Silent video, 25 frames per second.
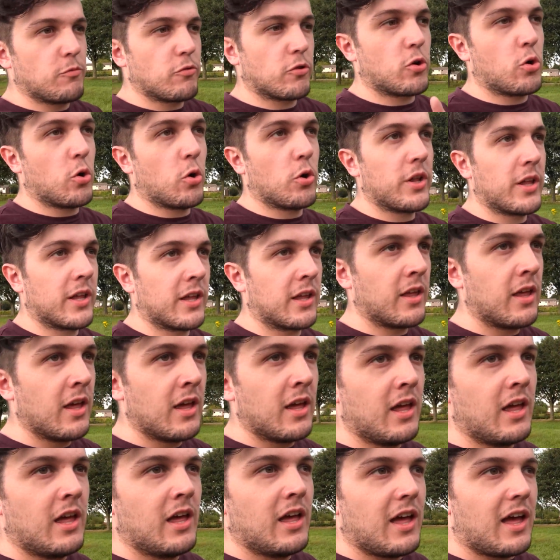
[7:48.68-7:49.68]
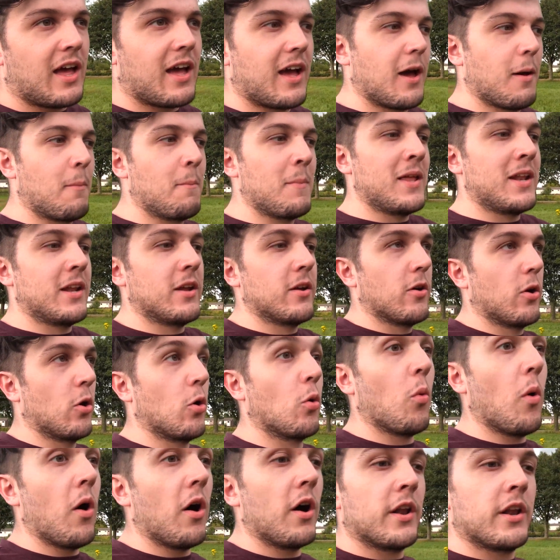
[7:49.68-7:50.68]
recording at
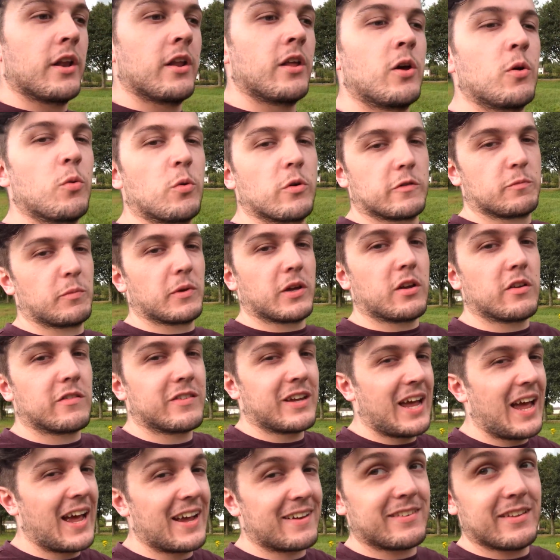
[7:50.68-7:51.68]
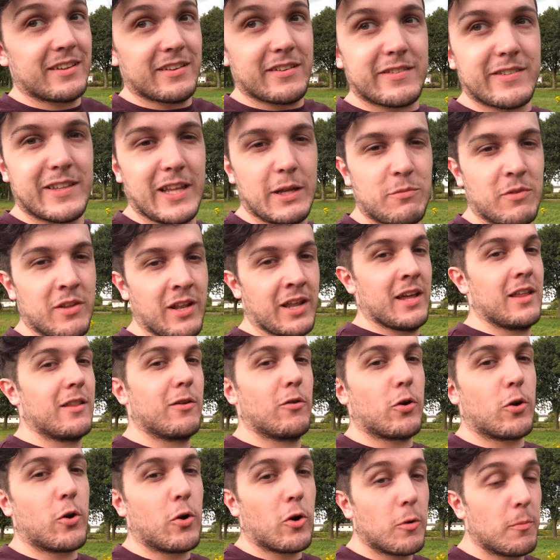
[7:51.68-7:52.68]
1:01 was because I accidentally slipped and hit the
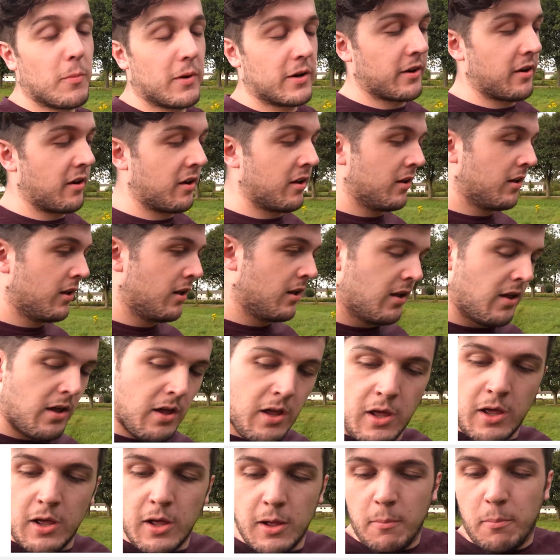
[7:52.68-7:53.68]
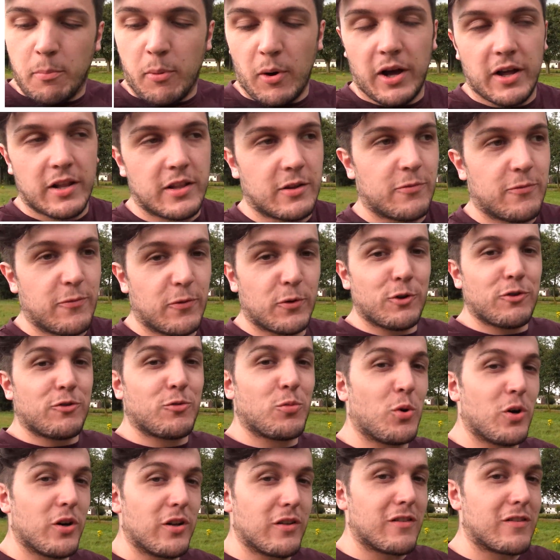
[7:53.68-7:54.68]
record button. But the footage
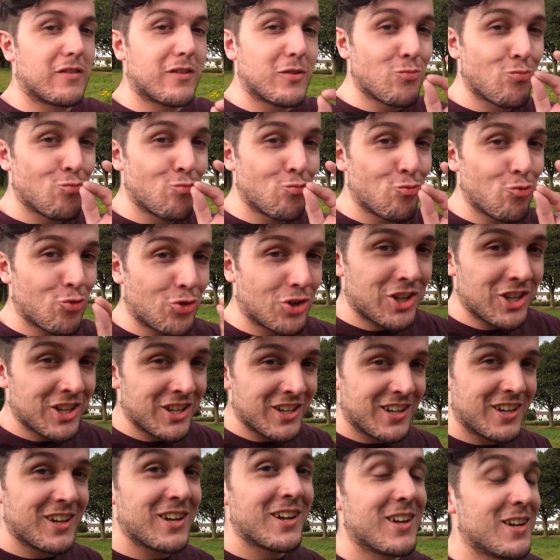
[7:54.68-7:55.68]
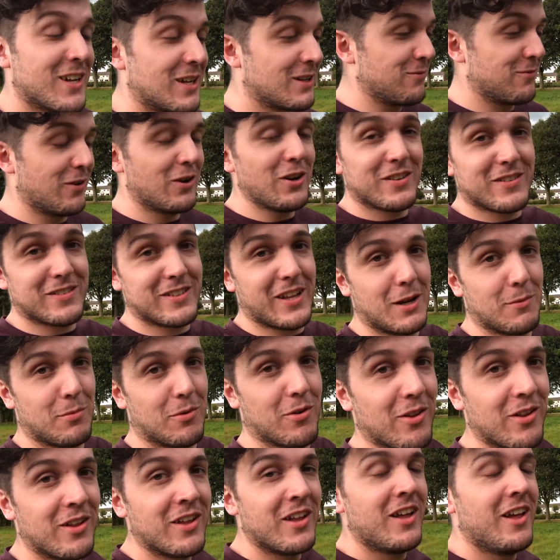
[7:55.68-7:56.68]
was very stable.
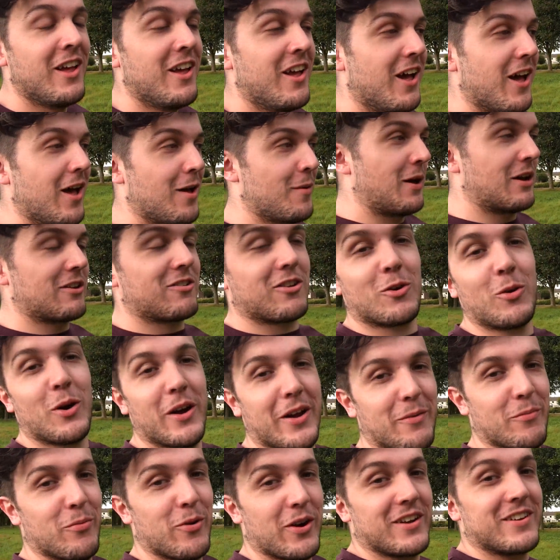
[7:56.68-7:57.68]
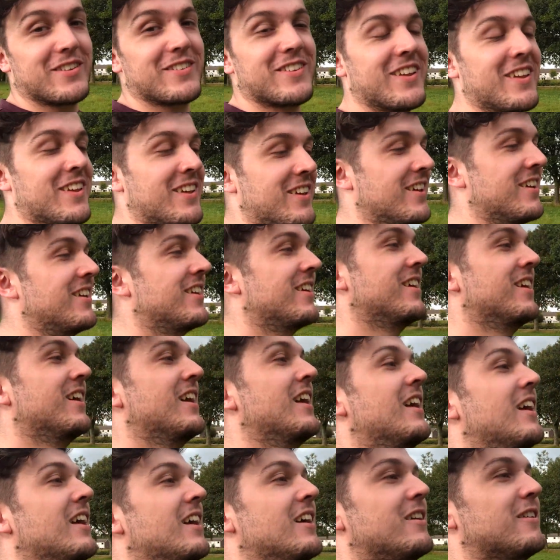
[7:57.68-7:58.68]
I'm actually quite impressed.
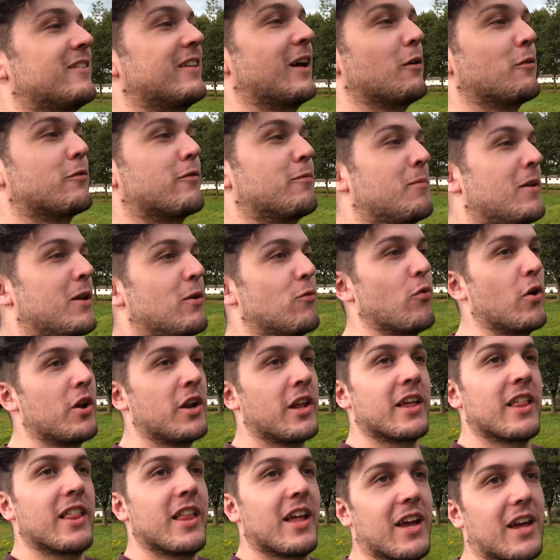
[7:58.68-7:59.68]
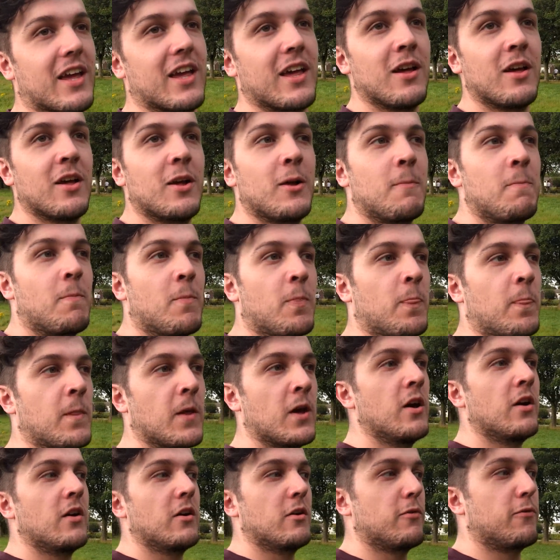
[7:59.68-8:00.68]
That was me running like
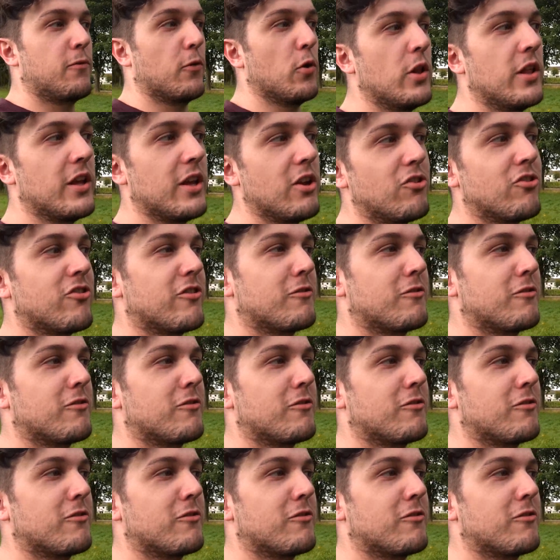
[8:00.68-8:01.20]
full-ish